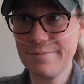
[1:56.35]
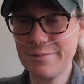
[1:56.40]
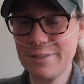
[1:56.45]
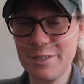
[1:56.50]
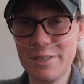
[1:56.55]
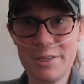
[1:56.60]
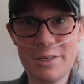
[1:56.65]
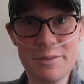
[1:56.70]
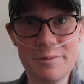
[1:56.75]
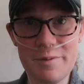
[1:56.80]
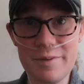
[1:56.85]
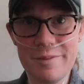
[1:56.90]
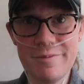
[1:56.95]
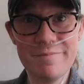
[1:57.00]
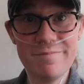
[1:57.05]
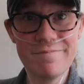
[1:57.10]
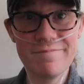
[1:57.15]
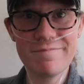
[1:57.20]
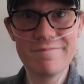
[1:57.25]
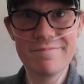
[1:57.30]
Excuse me
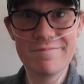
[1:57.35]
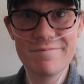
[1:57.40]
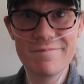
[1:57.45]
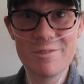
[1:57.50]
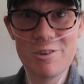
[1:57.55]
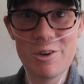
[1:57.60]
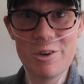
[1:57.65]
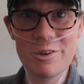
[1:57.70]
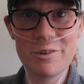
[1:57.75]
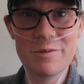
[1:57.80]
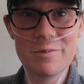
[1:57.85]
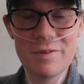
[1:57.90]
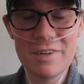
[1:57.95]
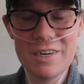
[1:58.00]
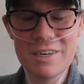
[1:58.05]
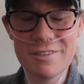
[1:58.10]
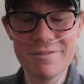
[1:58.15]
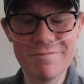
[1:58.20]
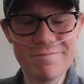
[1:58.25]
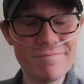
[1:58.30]
going from
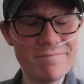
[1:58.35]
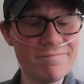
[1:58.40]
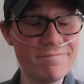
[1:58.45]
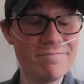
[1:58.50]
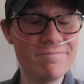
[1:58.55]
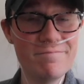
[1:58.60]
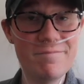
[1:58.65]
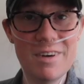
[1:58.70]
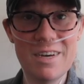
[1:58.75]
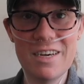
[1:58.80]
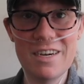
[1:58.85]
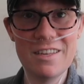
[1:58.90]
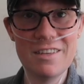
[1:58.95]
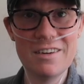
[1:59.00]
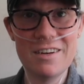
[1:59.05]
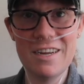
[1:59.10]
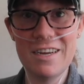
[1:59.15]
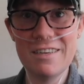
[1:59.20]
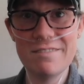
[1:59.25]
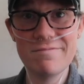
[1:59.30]
there. But other
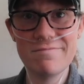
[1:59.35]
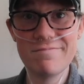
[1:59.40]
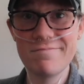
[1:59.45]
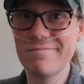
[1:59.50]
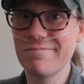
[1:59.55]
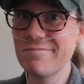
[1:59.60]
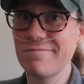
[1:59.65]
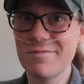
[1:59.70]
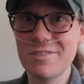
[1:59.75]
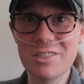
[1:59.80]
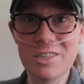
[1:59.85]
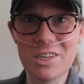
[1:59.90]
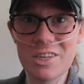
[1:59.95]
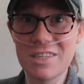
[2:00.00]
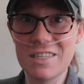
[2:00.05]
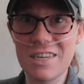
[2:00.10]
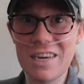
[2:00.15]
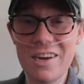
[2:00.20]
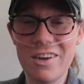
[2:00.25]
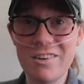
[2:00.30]
than that, it's a
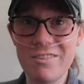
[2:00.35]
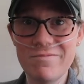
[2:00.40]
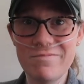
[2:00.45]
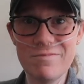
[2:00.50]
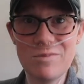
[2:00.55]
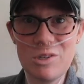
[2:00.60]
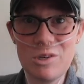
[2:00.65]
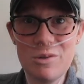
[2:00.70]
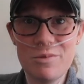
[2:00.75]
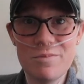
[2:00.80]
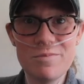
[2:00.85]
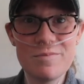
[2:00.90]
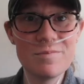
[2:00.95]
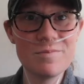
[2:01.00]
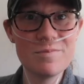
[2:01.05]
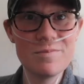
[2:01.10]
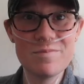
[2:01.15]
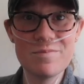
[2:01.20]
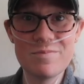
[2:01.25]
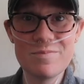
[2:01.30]
good day. So,
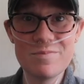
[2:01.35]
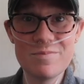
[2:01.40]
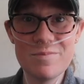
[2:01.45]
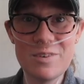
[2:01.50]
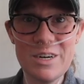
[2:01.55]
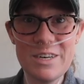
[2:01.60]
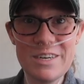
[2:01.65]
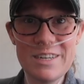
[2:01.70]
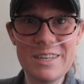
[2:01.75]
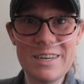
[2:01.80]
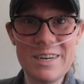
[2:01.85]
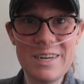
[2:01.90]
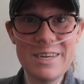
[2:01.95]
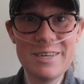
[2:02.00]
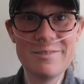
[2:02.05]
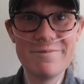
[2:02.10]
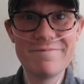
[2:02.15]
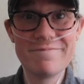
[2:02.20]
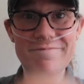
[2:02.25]
on to the day.